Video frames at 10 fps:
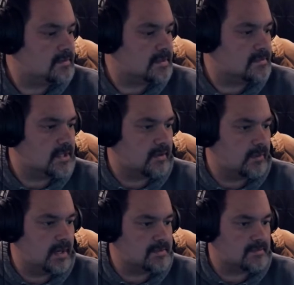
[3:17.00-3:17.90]
Seems like
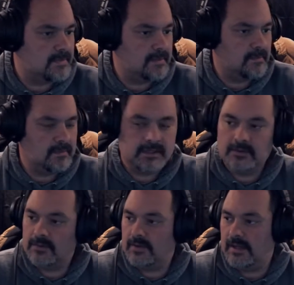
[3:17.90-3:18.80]
we got some people in
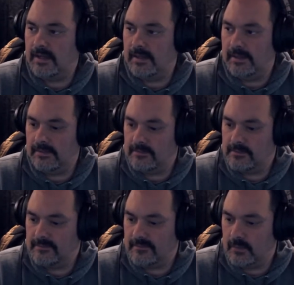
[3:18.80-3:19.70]
here today.
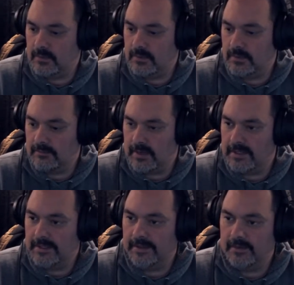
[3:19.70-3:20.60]
Four
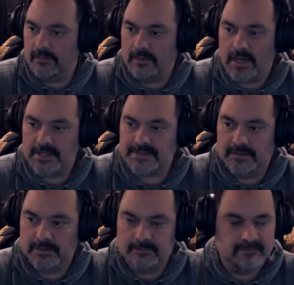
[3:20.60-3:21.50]
right now.
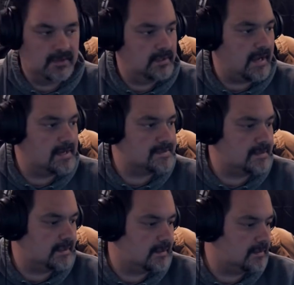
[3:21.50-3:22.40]
Awesome.
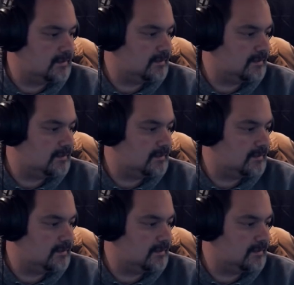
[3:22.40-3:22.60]
Fantastic.